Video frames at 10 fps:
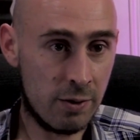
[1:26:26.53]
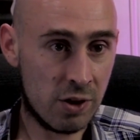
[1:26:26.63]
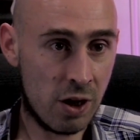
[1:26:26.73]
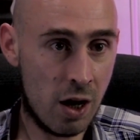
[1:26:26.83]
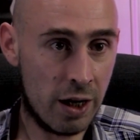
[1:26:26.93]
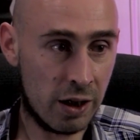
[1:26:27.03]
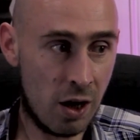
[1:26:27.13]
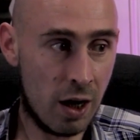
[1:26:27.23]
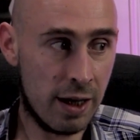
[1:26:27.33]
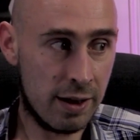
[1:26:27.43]
was kind of
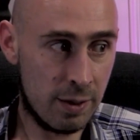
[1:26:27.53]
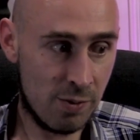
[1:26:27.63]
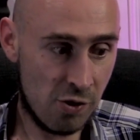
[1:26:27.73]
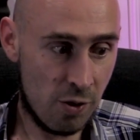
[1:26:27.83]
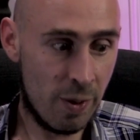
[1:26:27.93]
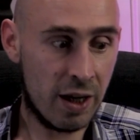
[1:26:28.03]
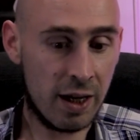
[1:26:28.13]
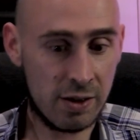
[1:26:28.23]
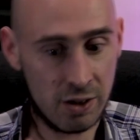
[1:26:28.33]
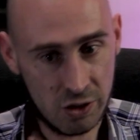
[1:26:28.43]
guided more by
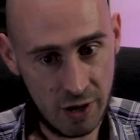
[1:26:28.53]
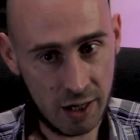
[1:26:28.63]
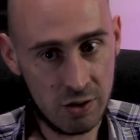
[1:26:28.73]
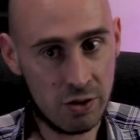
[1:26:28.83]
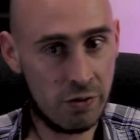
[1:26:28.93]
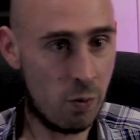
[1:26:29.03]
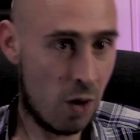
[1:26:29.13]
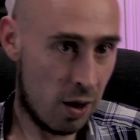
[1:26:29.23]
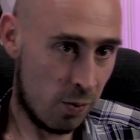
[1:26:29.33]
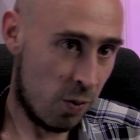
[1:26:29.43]
the Enter the Dragon stuff.
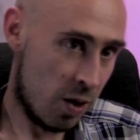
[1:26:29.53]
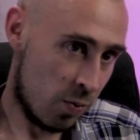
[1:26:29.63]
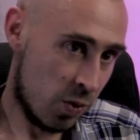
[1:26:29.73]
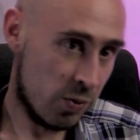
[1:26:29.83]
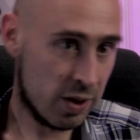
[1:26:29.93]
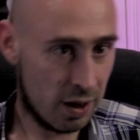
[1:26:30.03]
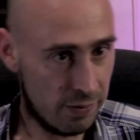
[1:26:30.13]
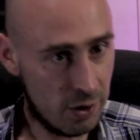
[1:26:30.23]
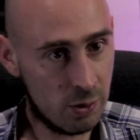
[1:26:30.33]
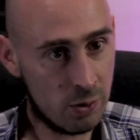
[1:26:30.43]
What
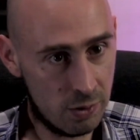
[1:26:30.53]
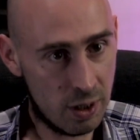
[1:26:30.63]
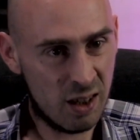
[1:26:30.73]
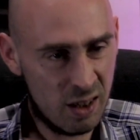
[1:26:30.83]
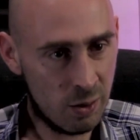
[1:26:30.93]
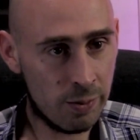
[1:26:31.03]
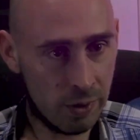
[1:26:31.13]
Wu-Tang vocals ended up